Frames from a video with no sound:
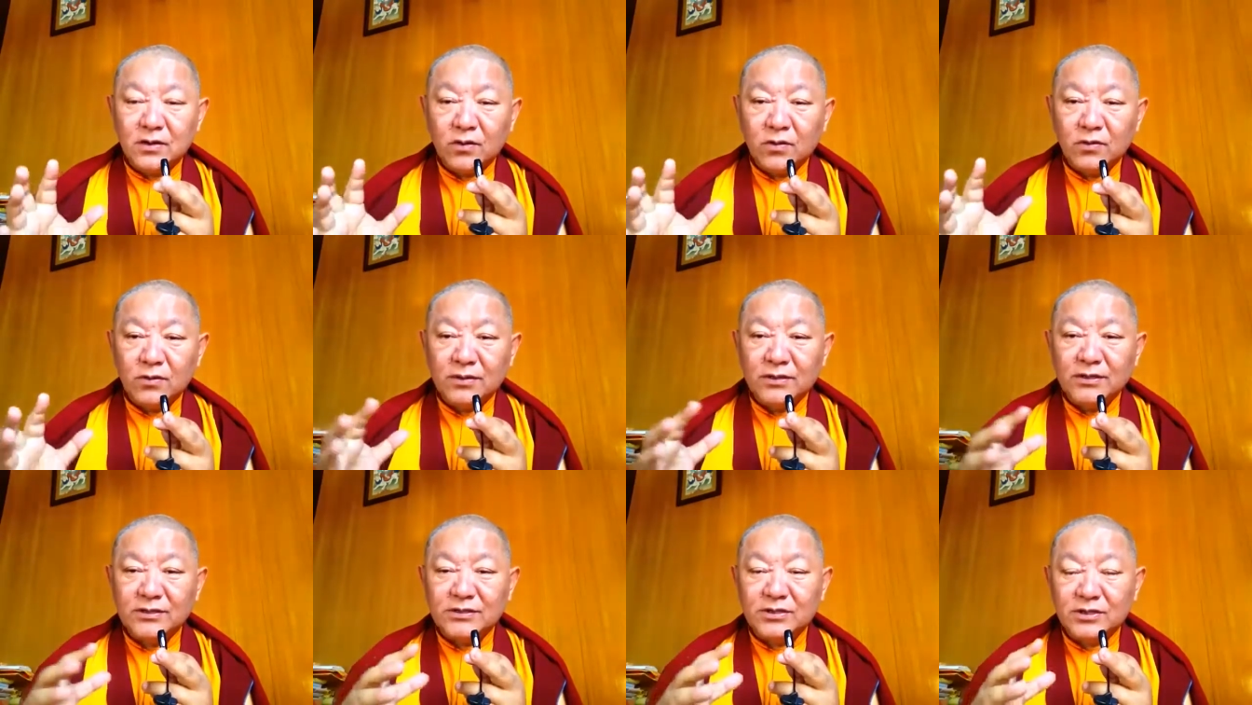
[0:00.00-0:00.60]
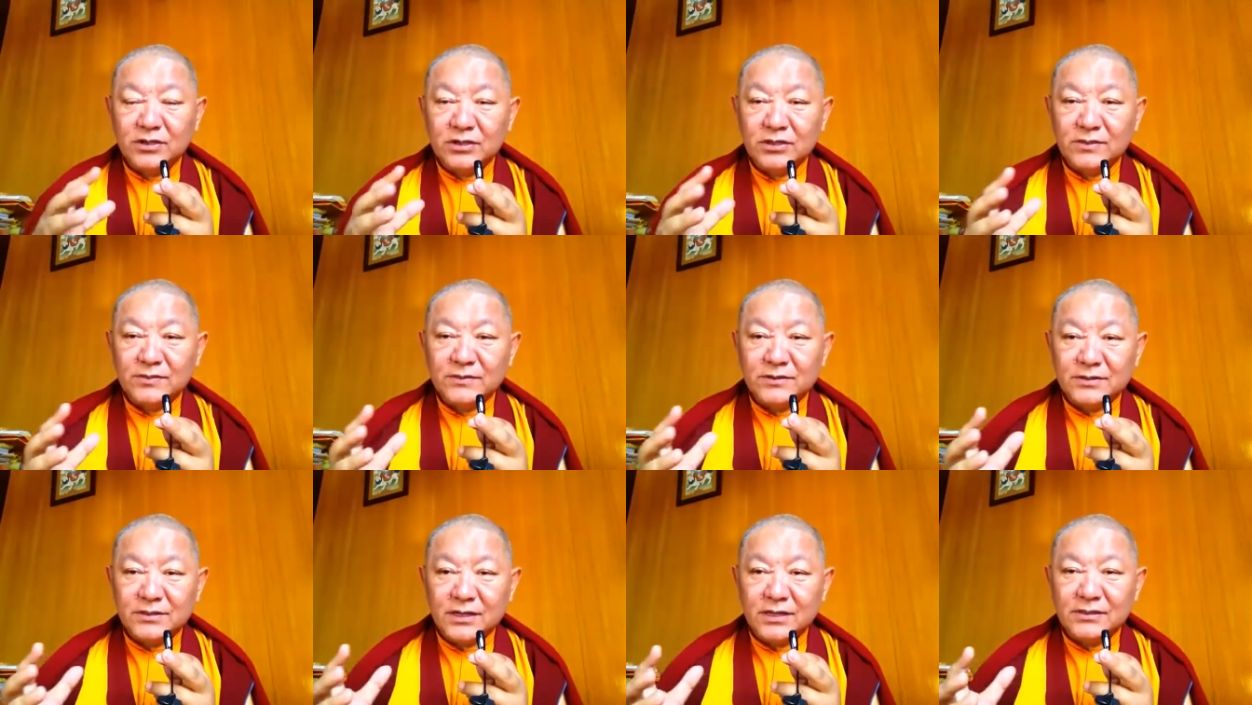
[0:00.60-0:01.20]
all the
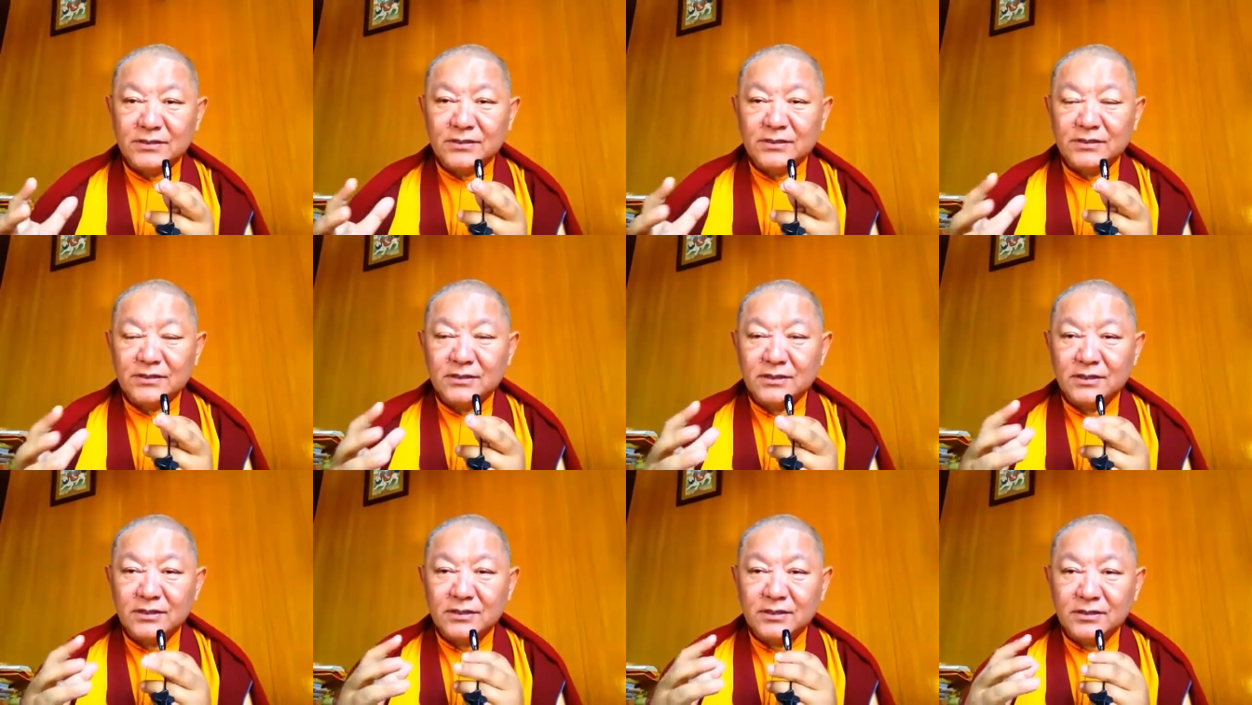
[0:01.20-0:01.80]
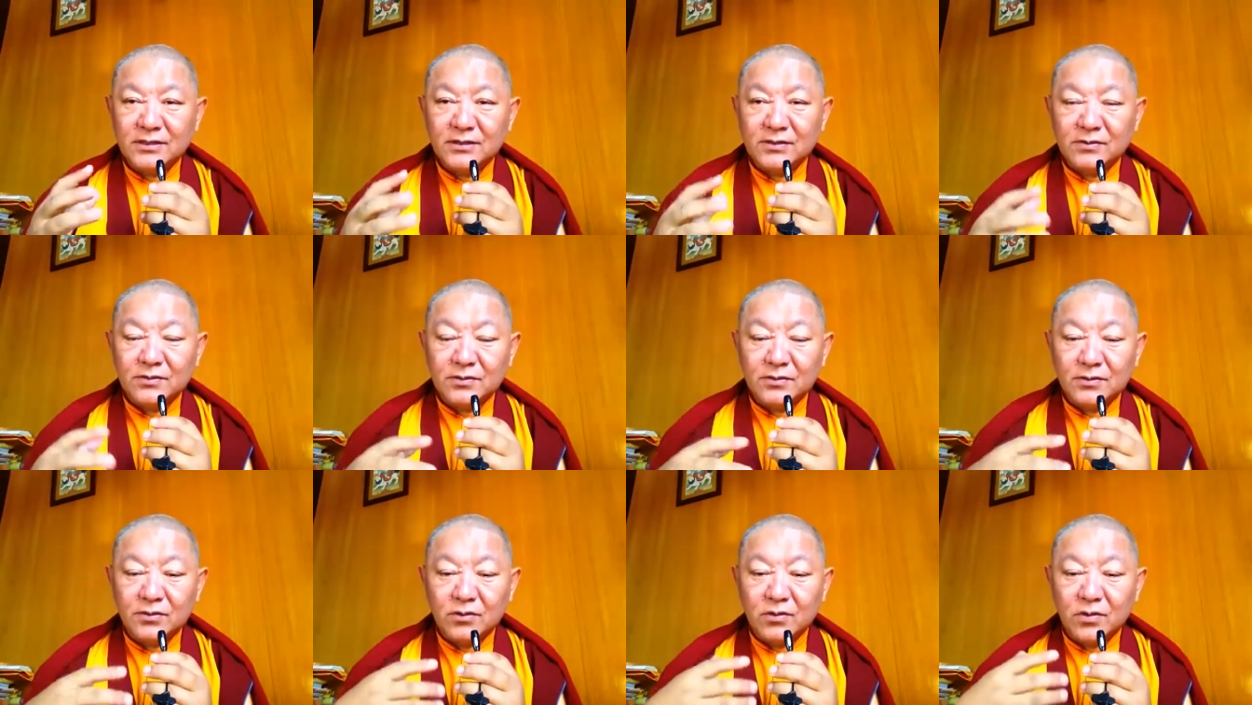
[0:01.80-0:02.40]
circumstances
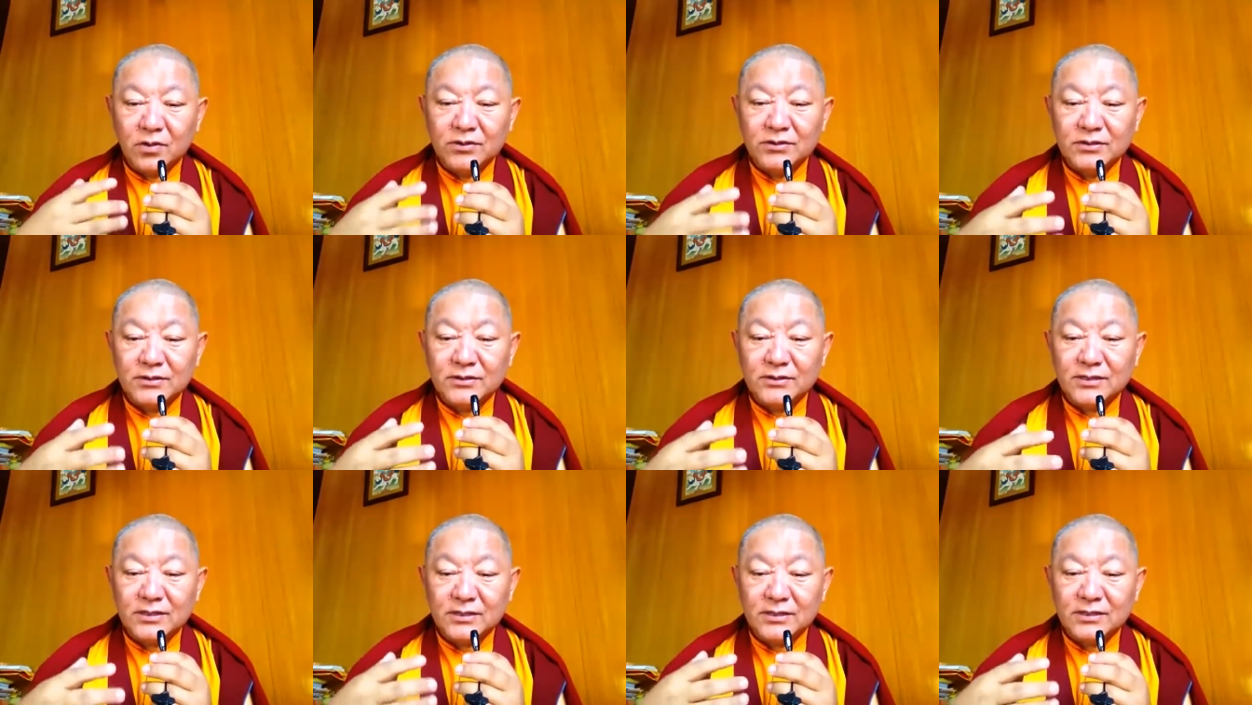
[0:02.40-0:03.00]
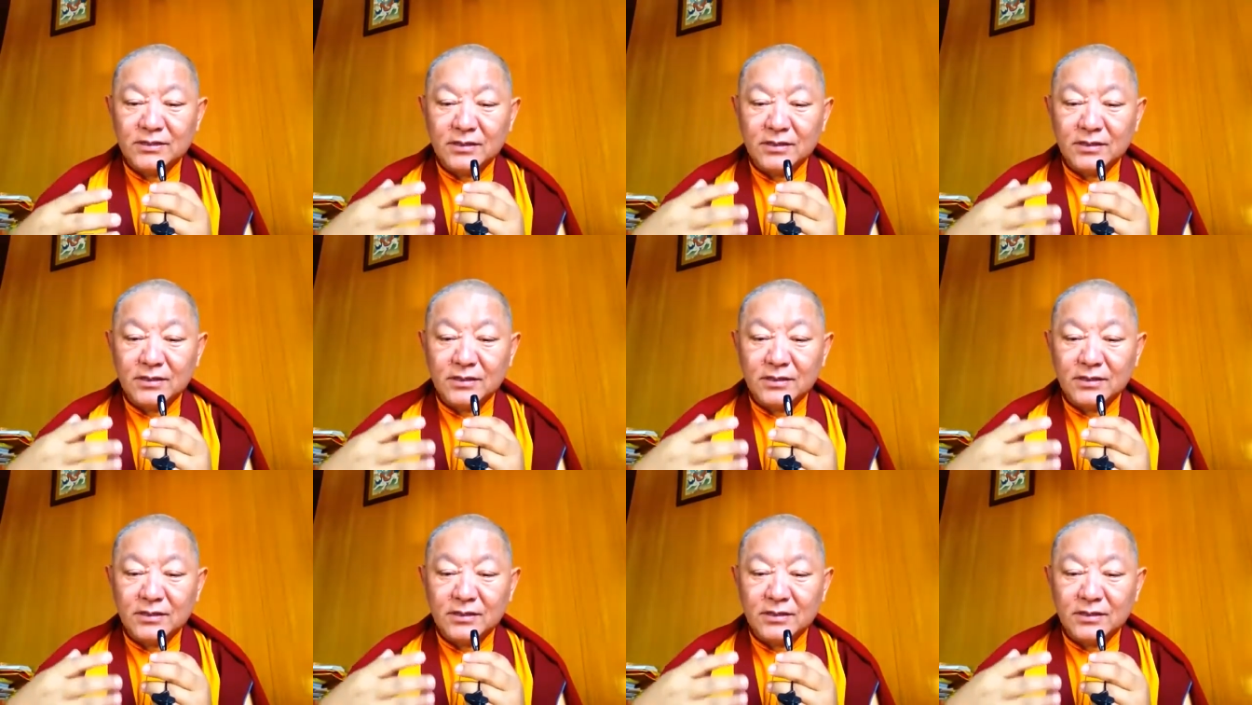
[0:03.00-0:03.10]
and causes